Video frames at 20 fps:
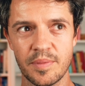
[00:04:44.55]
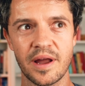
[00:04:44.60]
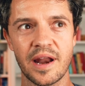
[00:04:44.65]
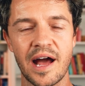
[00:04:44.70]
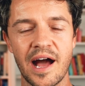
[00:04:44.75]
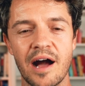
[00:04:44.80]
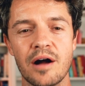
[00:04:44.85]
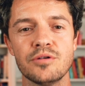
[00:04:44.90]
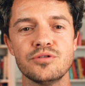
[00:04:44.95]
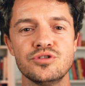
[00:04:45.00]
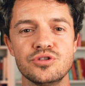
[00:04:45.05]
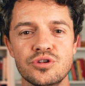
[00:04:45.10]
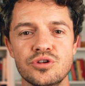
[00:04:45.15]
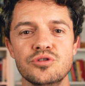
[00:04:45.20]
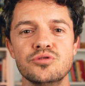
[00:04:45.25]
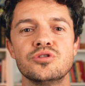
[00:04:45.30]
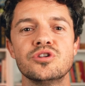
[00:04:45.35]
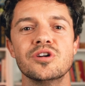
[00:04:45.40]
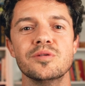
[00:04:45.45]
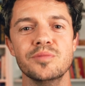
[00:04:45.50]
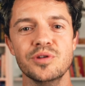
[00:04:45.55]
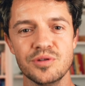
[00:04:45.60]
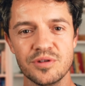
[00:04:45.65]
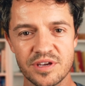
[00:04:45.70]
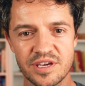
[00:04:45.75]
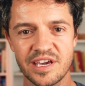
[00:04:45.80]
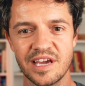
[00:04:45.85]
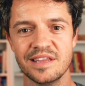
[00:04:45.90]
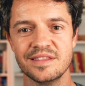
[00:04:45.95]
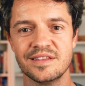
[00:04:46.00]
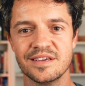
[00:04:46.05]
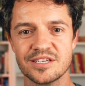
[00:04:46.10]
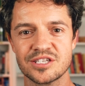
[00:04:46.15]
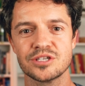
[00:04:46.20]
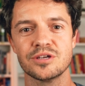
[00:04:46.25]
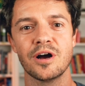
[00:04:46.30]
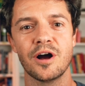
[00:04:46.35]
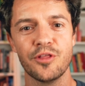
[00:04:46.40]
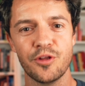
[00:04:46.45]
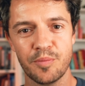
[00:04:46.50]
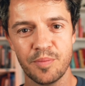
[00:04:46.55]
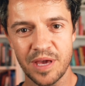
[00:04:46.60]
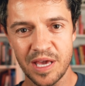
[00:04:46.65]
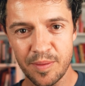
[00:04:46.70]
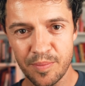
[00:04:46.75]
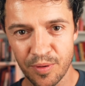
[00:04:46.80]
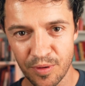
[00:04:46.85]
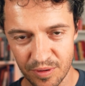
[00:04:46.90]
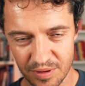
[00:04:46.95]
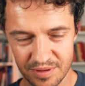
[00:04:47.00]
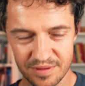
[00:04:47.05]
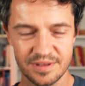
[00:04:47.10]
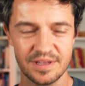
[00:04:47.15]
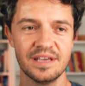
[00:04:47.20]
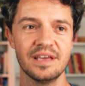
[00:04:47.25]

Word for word: but how do you communicate this to other people?